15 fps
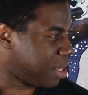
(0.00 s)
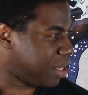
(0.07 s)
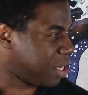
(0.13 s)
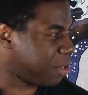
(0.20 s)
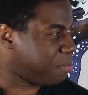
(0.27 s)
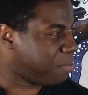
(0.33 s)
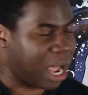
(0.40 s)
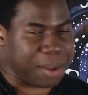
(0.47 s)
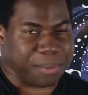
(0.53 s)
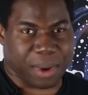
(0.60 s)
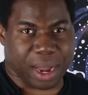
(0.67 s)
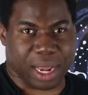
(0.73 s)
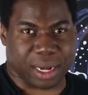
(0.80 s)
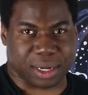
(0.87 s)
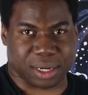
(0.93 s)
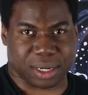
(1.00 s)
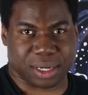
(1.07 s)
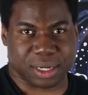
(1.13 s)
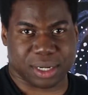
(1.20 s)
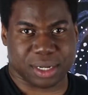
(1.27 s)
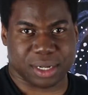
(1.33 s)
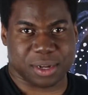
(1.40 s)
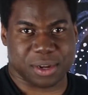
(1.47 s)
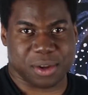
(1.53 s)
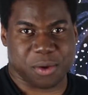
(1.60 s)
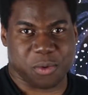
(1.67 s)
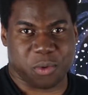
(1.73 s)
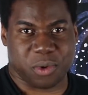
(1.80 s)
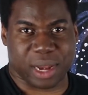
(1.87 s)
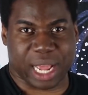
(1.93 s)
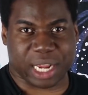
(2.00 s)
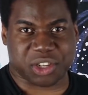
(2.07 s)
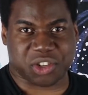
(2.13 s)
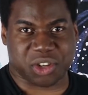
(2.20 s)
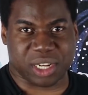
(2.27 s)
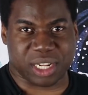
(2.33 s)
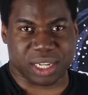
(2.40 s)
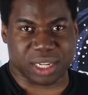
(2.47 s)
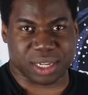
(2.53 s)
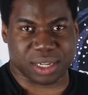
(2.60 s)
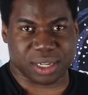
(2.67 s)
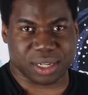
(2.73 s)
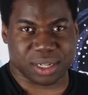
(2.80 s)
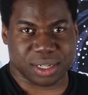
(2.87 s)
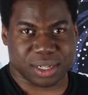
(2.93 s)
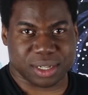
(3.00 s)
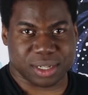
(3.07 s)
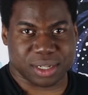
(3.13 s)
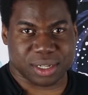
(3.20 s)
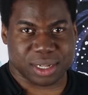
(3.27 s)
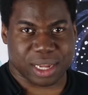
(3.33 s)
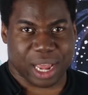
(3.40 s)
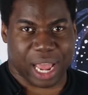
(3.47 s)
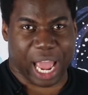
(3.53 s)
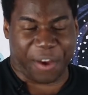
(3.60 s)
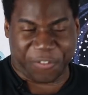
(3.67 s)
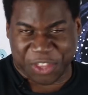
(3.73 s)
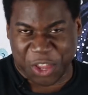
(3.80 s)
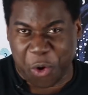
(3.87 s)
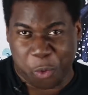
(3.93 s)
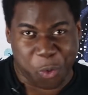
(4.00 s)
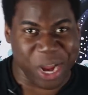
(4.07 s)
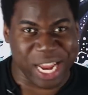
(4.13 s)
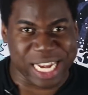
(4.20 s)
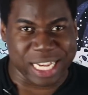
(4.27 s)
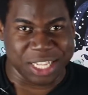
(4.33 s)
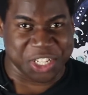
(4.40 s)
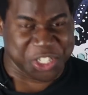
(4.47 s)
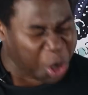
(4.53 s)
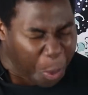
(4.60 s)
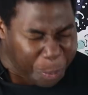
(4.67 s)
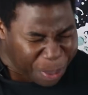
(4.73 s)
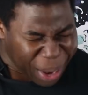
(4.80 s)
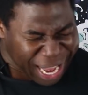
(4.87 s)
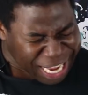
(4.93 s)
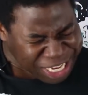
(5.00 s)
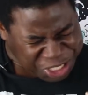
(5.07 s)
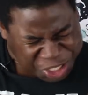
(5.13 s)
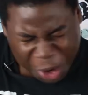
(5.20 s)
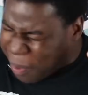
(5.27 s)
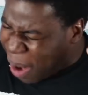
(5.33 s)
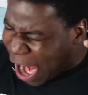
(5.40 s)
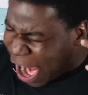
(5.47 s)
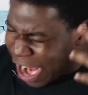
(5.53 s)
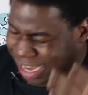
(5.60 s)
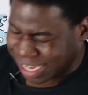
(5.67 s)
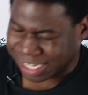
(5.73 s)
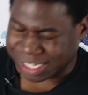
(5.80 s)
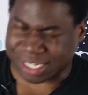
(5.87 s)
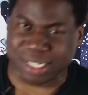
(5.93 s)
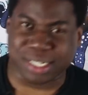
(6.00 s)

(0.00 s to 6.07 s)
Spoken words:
that my man will actually have the winds, obey his command.